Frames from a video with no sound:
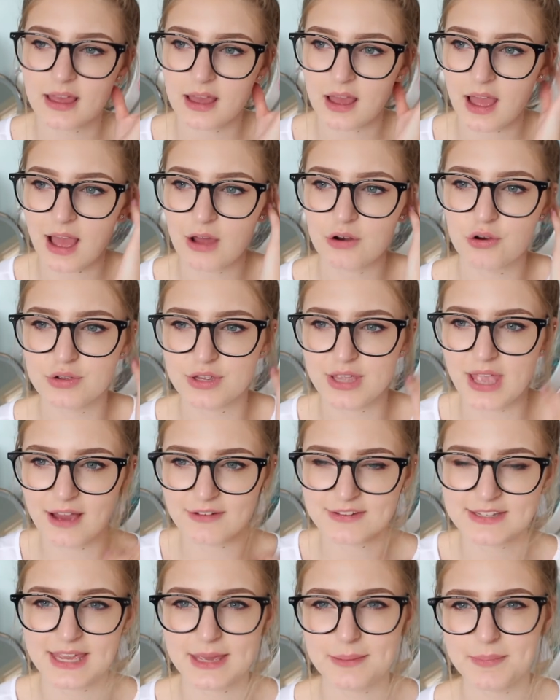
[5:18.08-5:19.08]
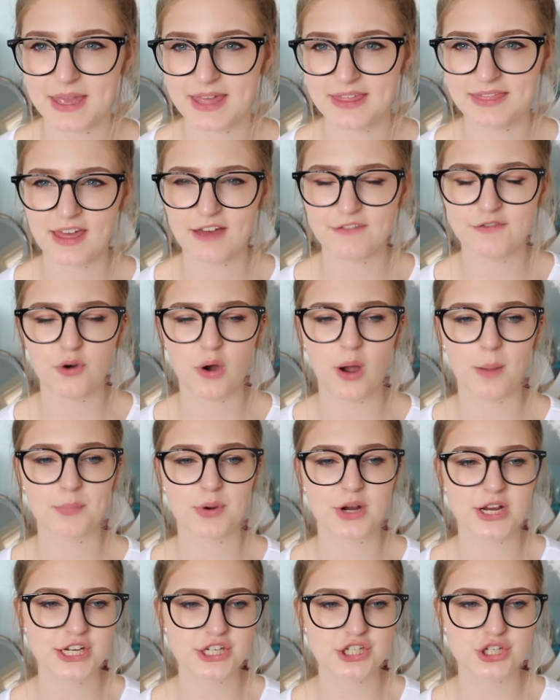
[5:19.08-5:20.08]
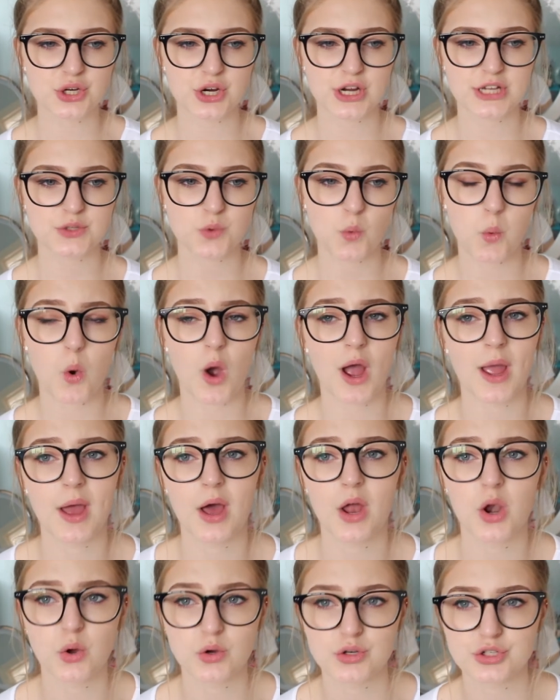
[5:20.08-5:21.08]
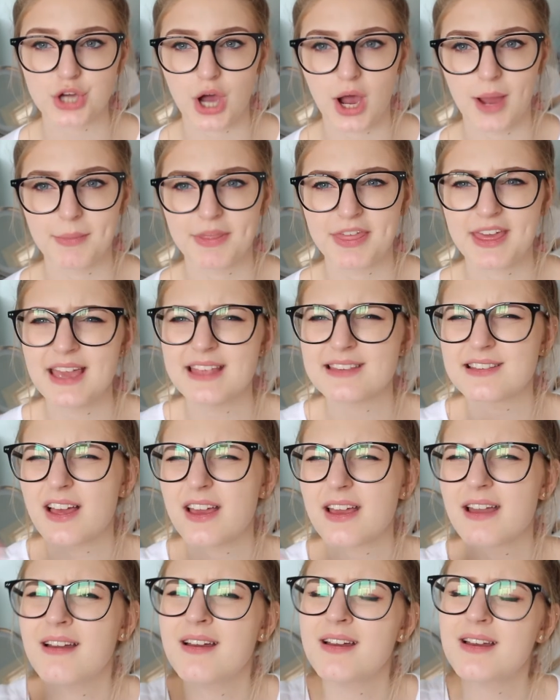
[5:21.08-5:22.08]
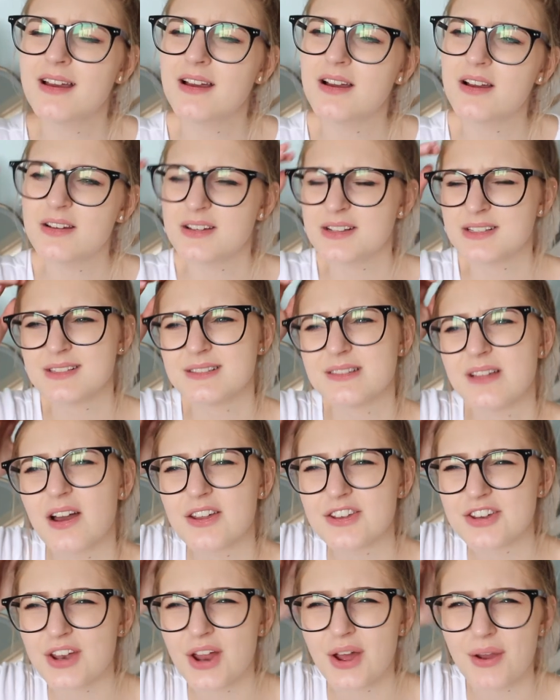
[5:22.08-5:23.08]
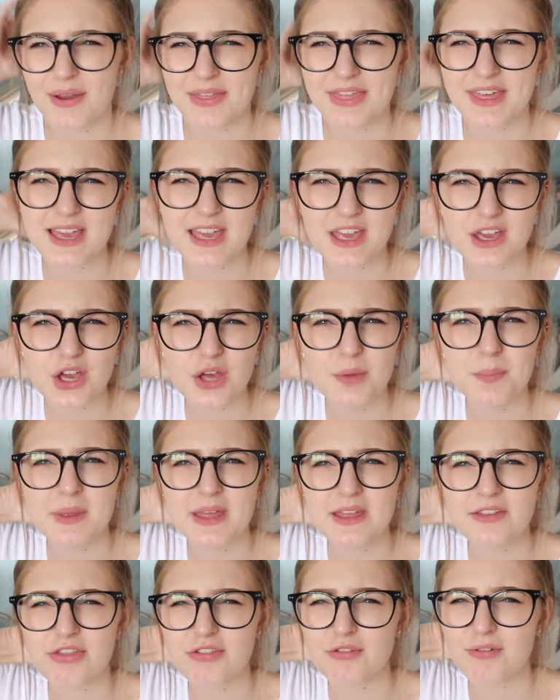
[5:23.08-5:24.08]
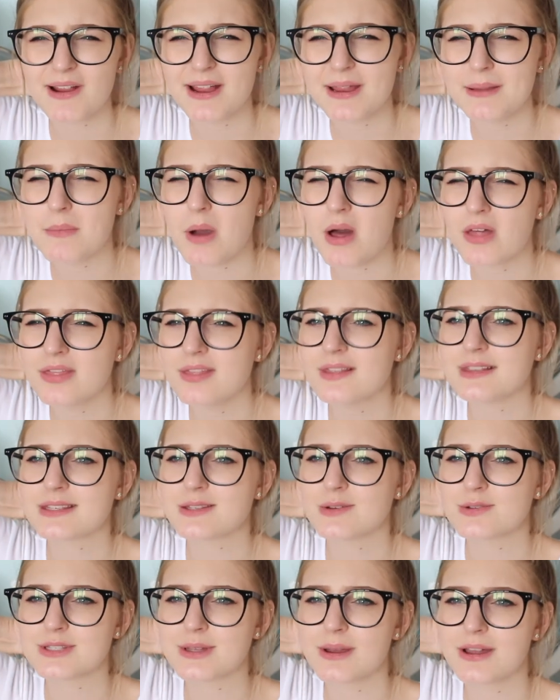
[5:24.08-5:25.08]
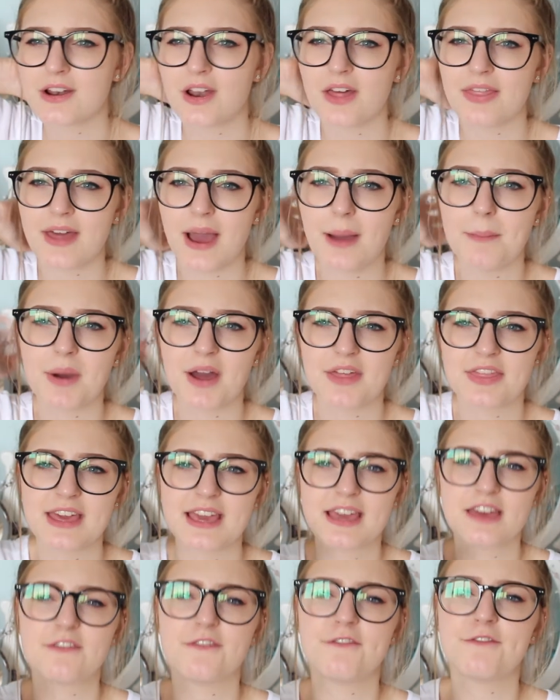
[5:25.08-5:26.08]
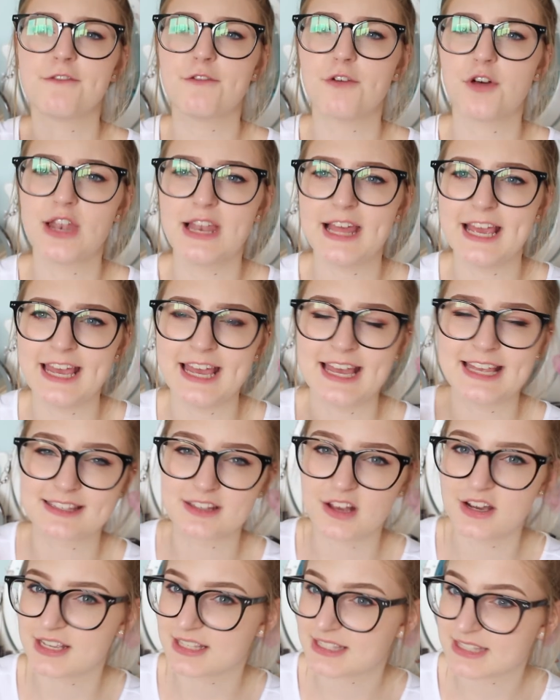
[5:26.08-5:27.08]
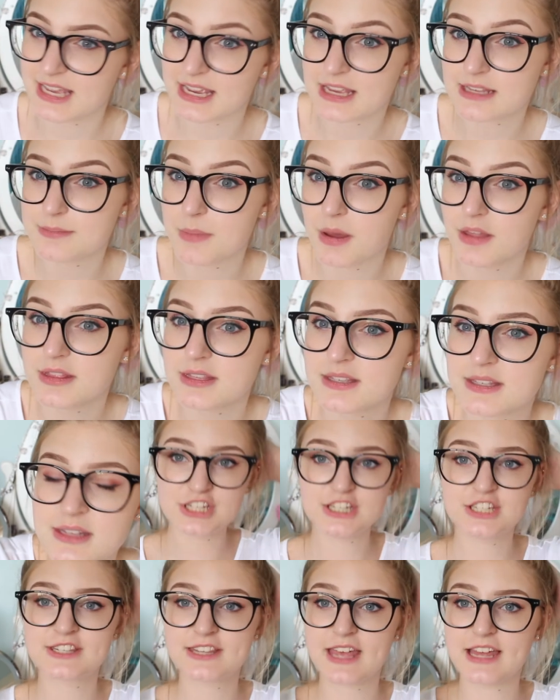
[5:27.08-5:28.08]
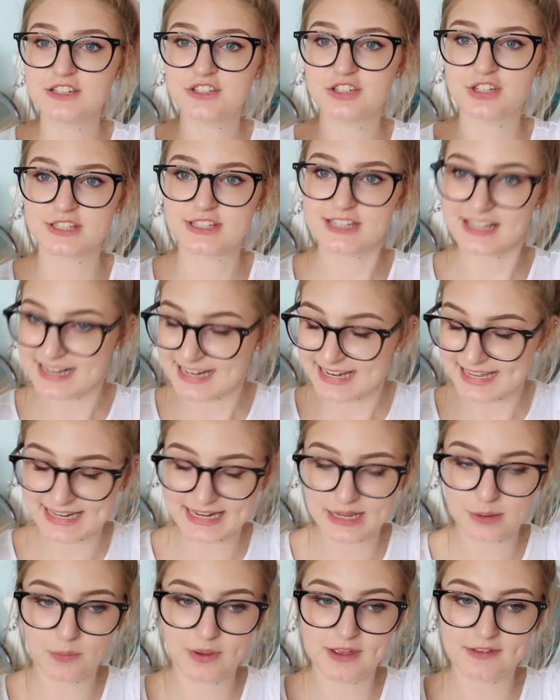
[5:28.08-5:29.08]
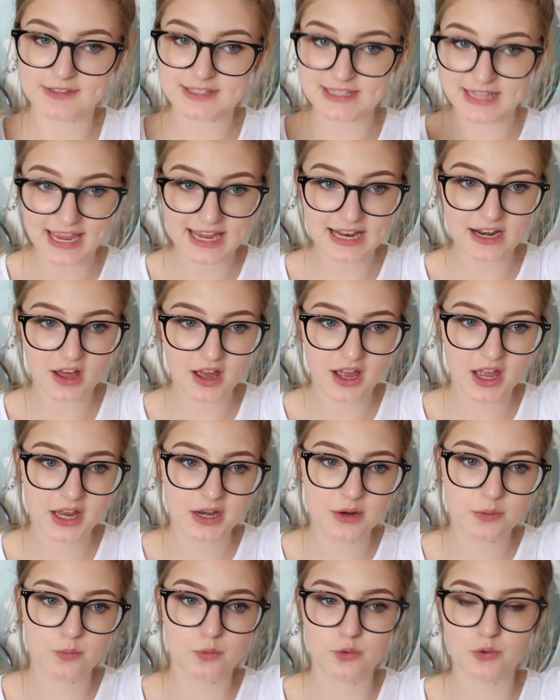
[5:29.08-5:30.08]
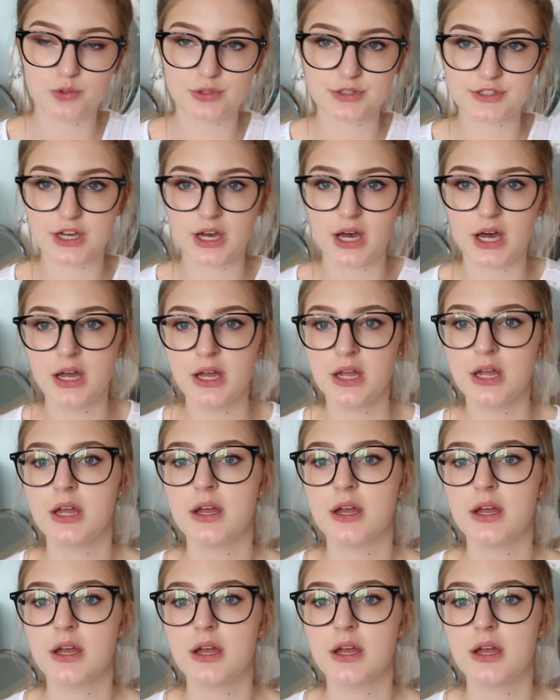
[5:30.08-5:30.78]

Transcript: how long you have to keep it in there for. I'm pretty sure it's quite a long time. I think it's like, I don't know, I think it could be 3 months or something like that, but I think fully is like 6 months. She said just to clean it with saline water,